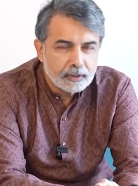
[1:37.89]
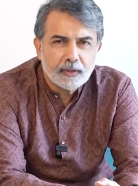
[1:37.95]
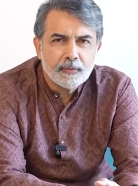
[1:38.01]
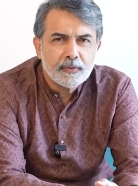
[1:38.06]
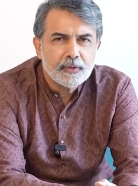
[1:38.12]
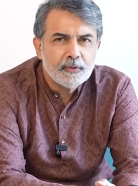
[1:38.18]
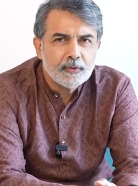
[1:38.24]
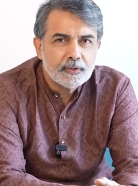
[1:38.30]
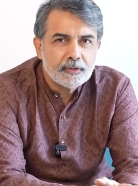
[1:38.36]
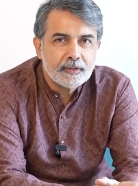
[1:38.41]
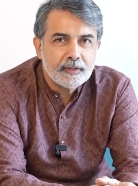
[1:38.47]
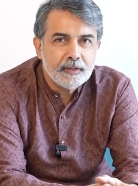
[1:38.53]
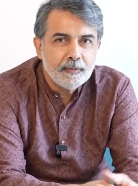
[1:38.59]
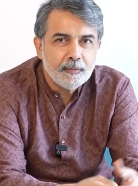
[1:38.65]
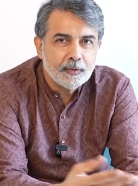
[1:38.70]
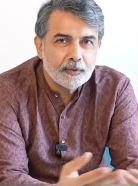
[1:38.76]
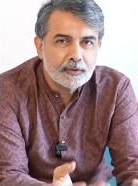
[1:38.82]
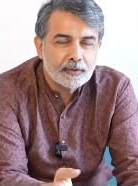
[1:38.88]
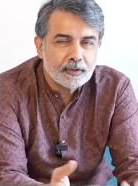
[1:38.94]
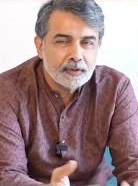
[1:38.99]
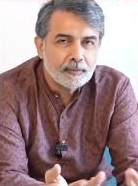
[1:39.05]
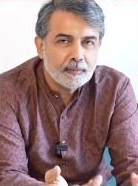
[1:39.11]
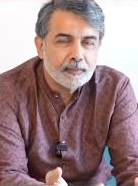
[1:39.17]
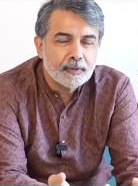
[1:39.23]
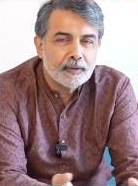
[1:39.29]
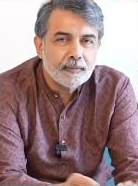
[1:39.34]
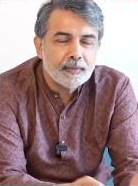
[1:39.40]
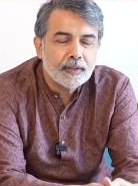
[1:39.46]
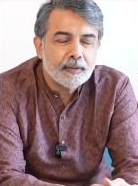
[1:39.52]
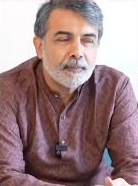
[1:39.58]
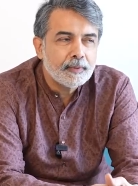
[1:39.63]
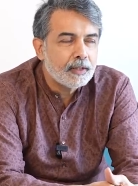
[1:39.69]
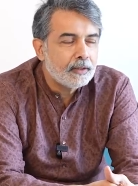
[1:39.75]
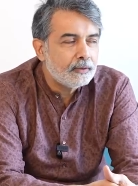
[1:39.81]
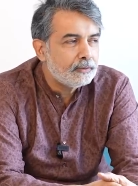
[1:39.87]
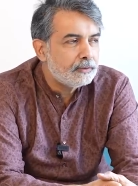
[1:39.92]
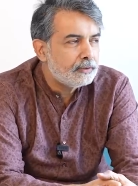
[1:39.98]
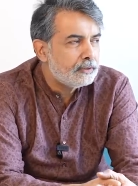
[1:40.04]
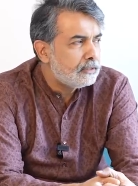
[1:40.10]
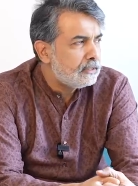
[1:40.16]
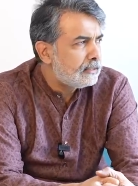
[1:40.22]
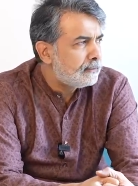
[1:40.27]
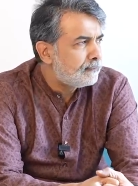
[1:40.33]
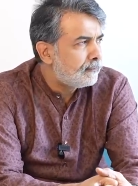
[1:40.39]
Now we don't see most of them, they become houses.